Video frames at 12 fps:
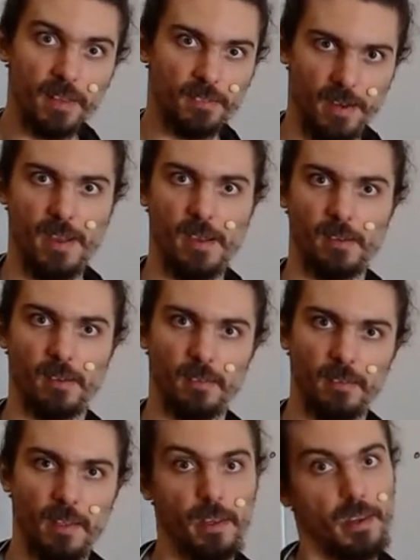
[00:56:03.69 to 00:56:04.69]
triangle,
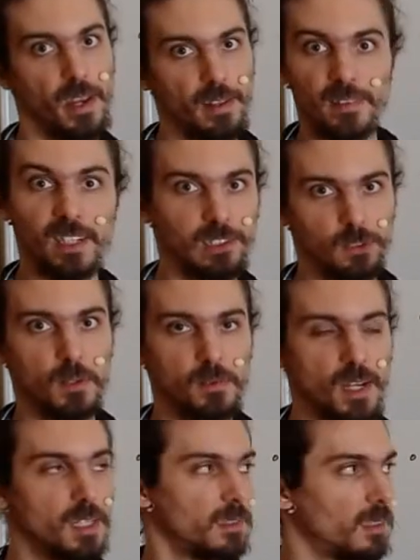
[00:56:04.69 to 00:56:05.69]
and the extreme
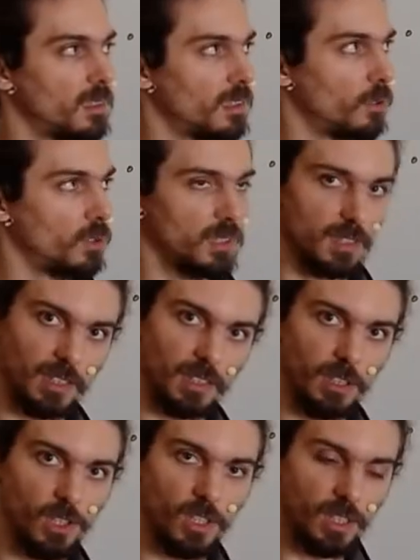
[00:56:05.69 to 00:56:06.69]
cases. Just
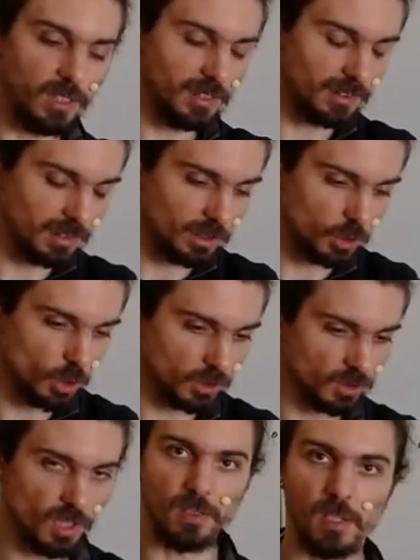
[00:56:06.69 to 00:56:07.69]
y this is your
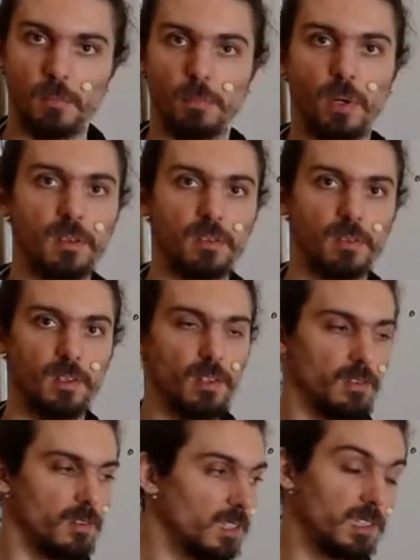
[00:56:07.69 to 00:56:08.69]
starting point.
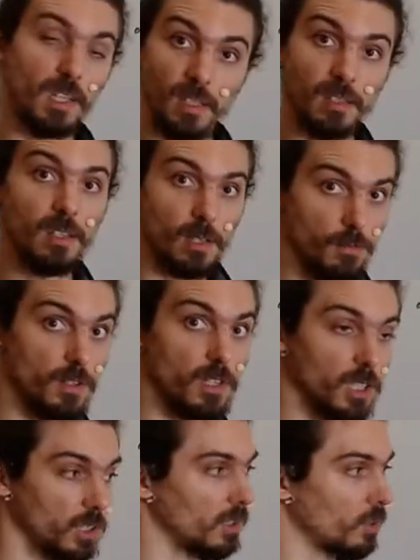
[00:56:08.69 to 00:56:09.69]
This in the
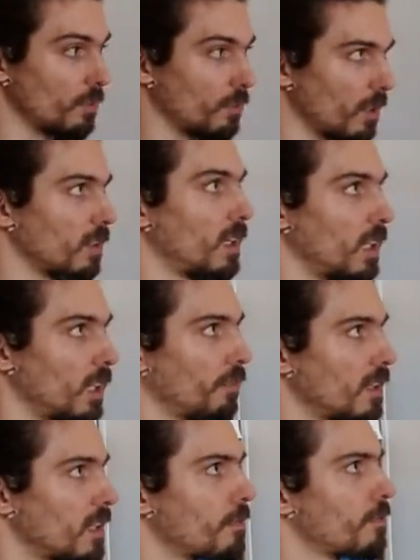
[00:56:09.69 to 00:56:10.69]
definitions, okay, of the
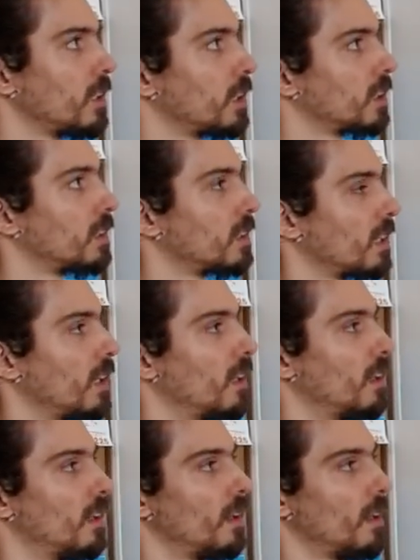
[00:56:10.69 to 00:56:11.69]
definitions,
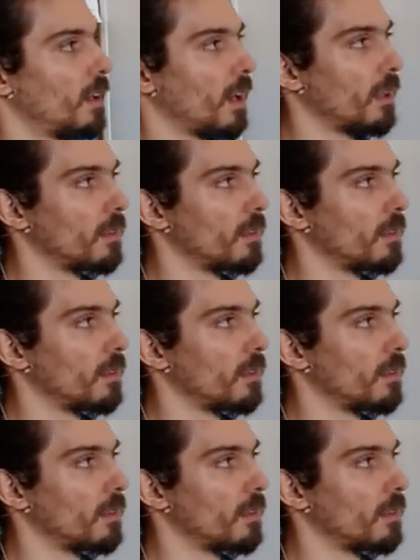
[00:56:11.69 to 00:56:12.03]
and